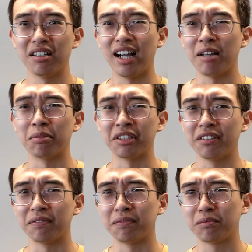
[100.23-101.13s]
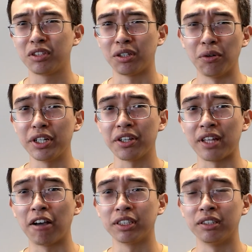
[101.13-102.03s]
I believe,
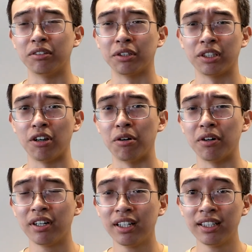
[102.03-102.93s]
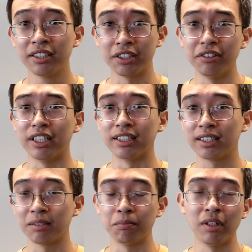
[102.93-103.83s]
30,000 or so
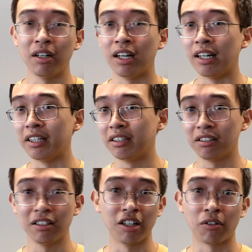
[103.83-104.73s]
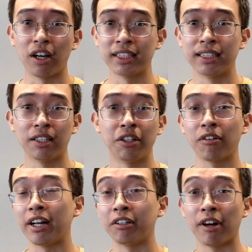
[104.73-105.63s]
students across its
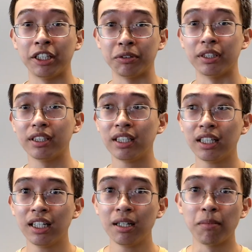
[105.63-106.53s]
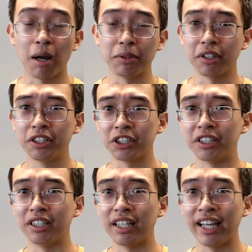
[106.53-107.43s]
undergrad and graduate
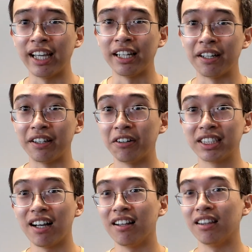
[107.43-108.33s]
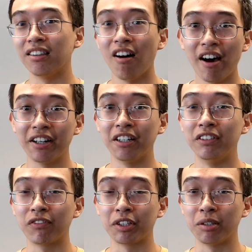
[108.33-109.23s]
population. And there's a lot of
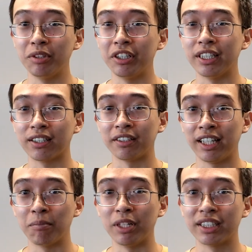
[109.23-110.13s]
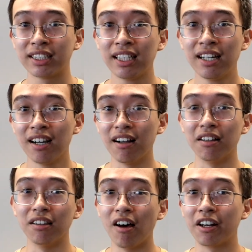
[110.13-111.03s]
different communities on campus, a
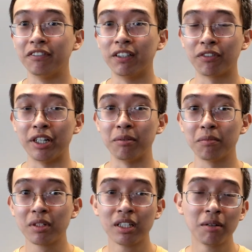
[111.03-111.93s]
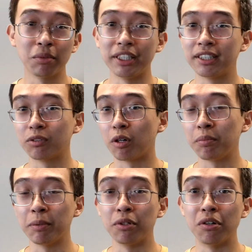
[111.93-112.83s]
lot of different places where
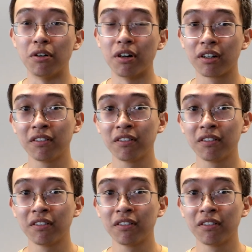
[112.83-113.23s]
people